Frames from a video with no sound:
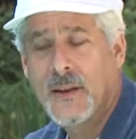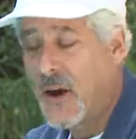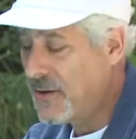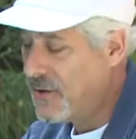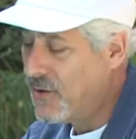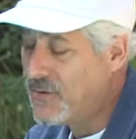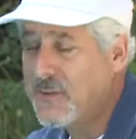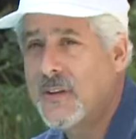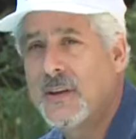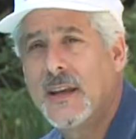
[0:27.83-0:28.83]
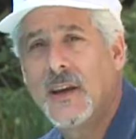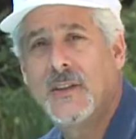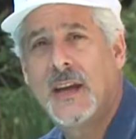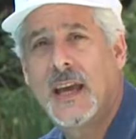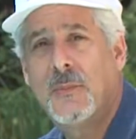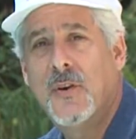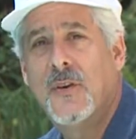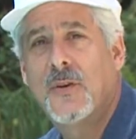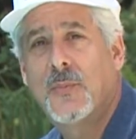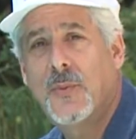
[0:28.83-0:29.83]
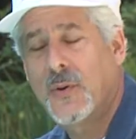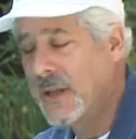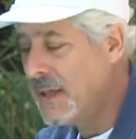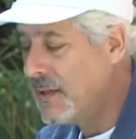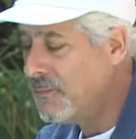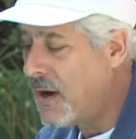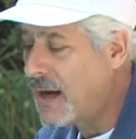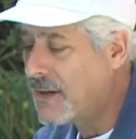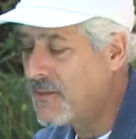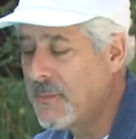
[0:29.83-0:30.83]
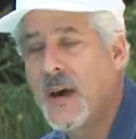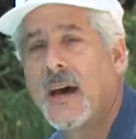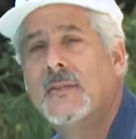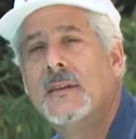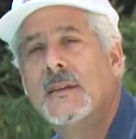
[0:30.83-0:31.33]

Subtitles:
Garden hoses, on the other hand, move a pretty modest amount